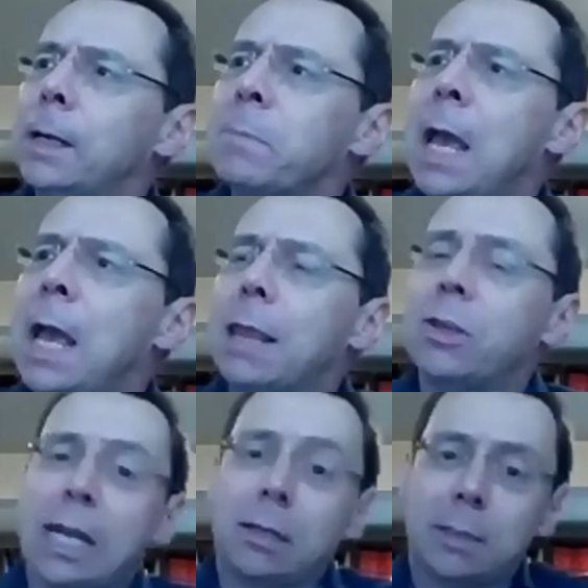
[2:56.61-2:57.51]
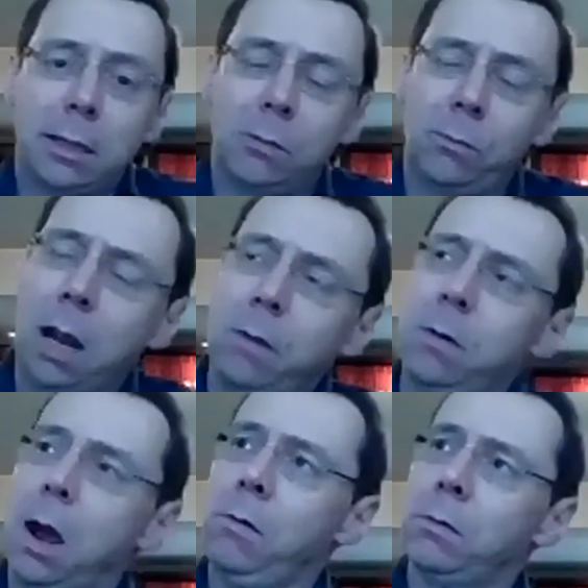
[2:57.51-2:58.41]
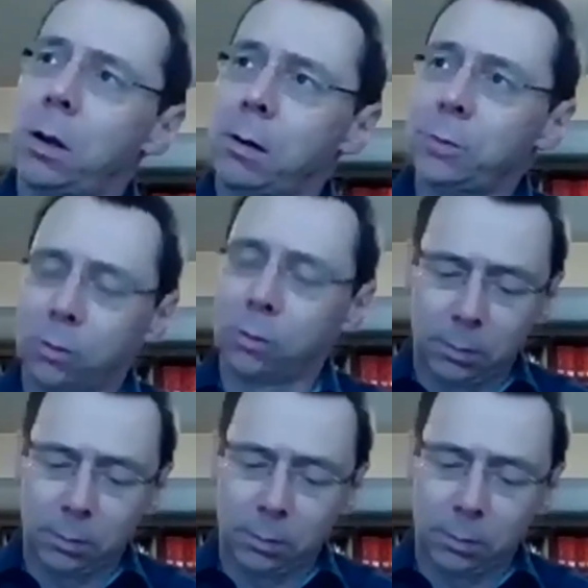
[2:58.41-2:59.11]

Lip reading: And the second thing that we don't know, although I'm sure